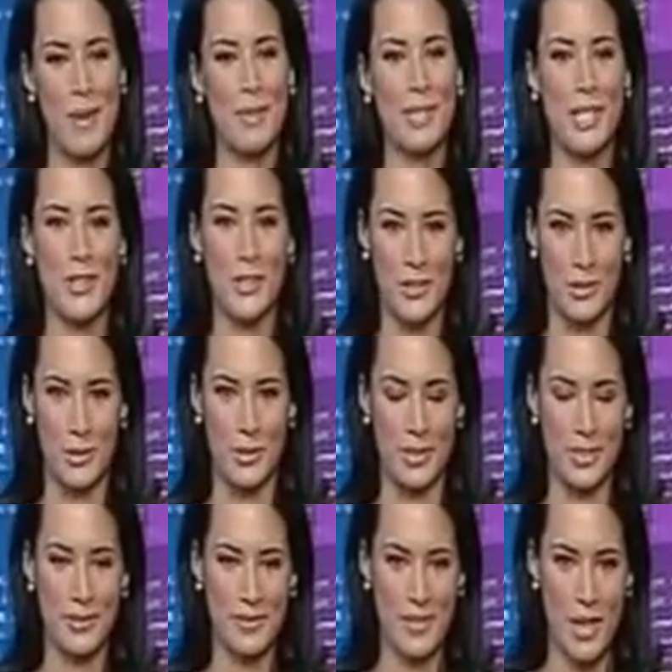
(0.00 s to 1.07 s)
I'm Sara
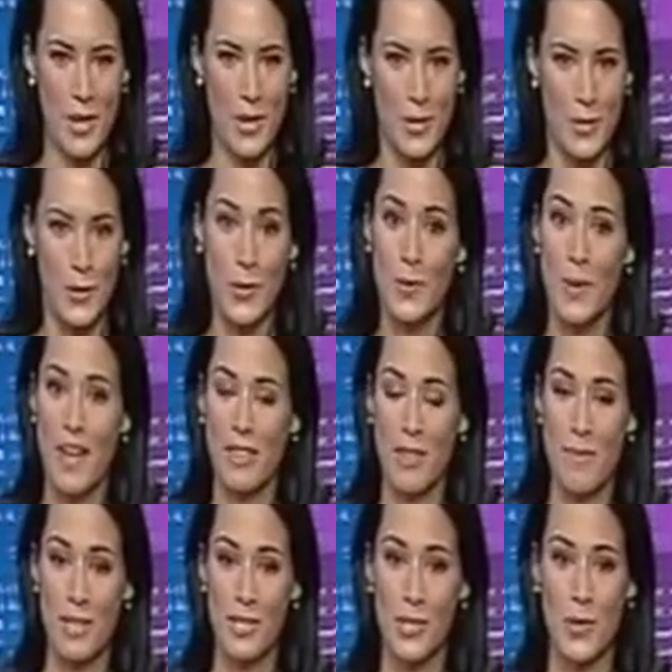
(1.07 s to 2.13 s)
Groen. Look
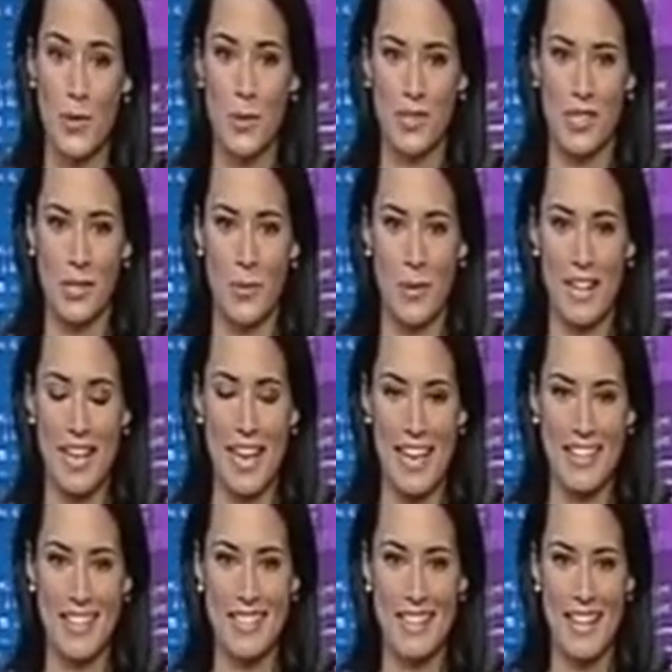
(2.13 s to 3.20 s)
around the big stores this
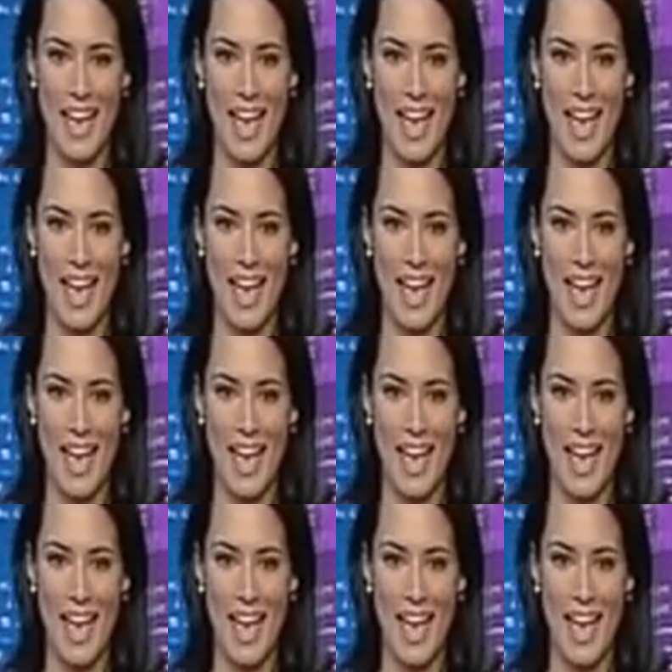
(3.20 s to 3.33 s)
weekend